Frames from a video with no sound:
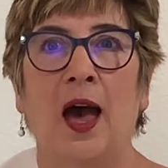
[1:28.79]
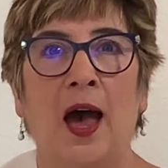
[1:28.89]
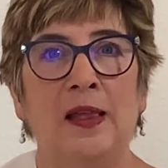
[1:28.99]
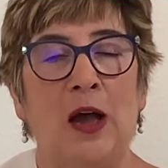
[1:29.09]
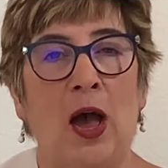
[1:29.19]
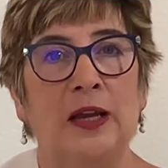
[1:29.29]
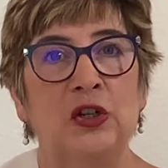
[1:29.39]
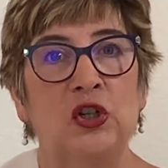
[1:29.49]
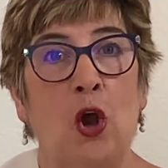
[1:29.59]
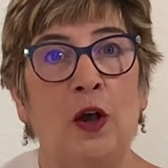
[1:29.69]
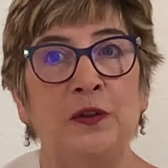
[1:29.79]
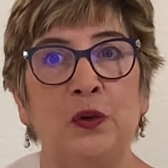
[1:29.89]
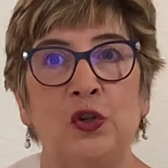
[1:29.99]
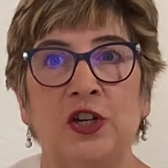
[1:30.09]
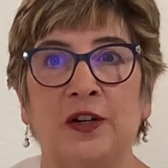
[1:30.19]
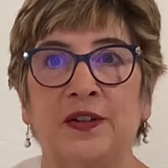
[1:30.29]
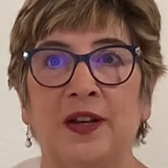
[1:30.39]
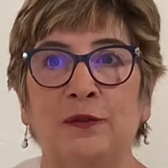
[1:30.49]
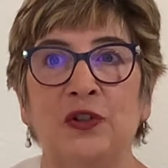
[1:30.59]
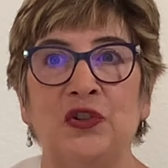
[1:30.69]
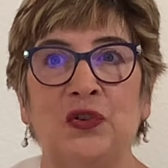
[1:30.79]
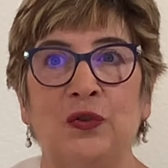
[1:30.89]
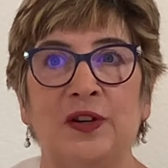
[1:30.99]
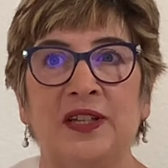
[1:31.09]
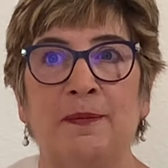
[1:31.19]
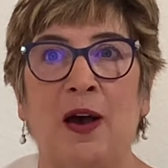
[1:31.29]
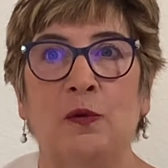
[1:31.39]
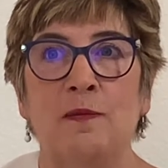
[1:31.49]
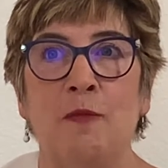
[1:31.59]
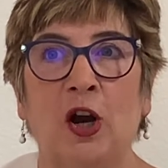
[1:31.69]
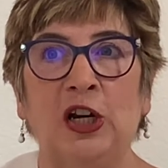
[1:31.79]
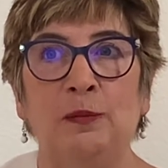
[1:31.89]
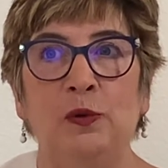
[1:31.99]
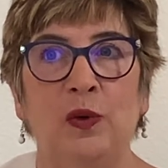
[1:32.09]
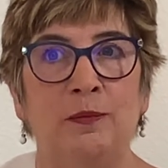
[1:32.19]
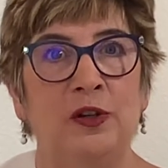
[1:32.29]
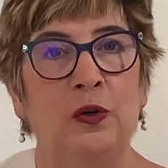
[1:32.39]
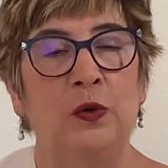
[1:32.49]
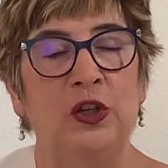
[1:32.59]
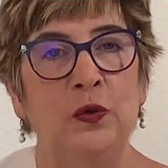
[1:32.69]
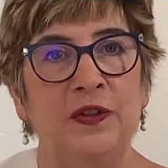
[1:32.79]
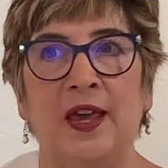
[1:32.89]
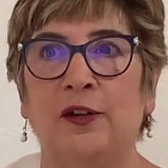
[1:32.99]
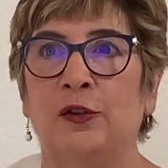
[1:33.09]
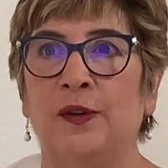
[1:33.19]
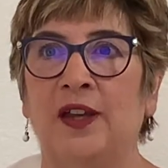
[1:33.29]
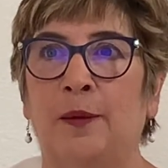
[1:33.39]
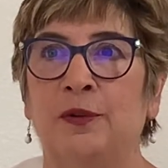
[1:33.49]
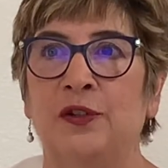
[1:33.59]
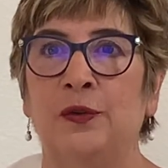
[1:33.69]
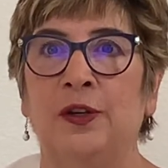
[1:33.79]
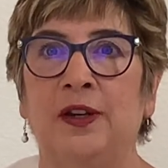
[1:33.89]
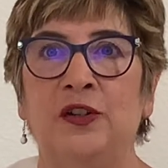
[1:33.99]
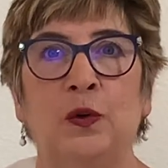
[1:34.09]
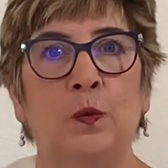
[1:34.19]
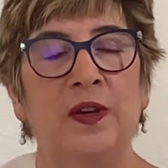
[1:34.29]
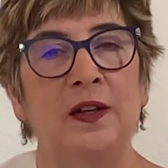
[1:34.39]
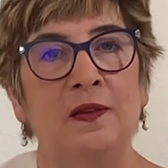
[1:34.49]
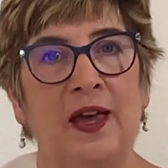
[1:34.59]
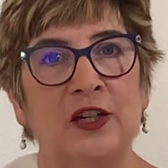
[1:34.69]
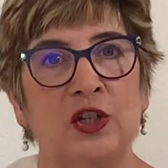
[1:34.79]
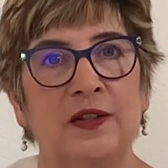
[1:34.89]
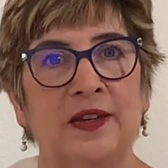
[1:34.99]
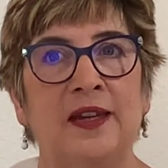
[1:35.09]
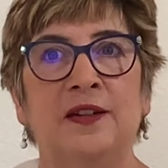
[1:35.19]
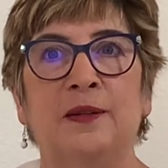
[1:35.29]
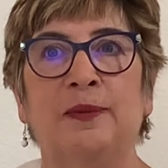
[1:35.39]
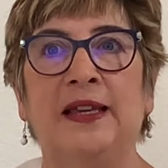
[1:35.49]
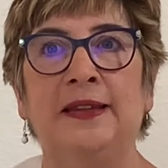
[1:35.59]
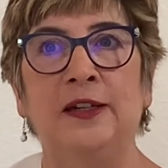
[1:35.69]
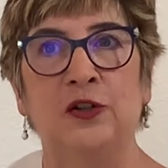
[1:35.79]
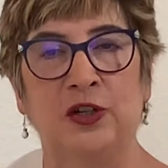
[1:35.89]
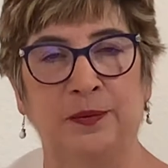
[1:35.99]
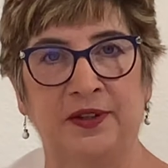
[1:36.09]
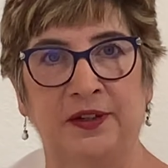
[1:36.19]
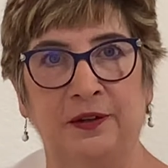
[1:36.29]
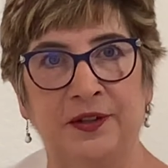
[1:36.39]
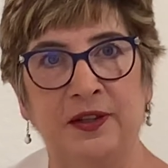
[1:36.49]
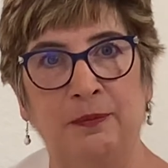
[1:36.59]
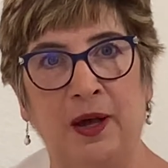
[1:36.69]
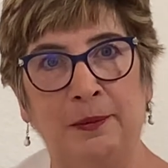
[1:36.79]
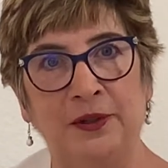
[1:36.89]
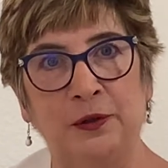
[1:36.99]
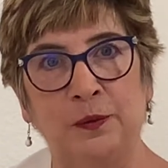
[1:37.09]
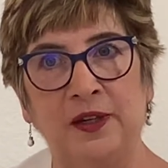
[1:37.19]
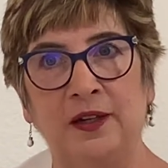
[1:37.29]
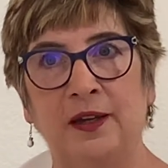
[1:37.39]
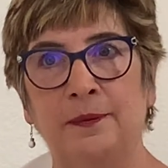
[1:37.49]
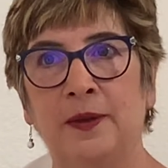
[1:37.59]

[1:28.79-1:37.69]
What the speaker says: I'll also share several stories about remarkable women who used that early opportunity to win elections and display leadership skills in the public arena.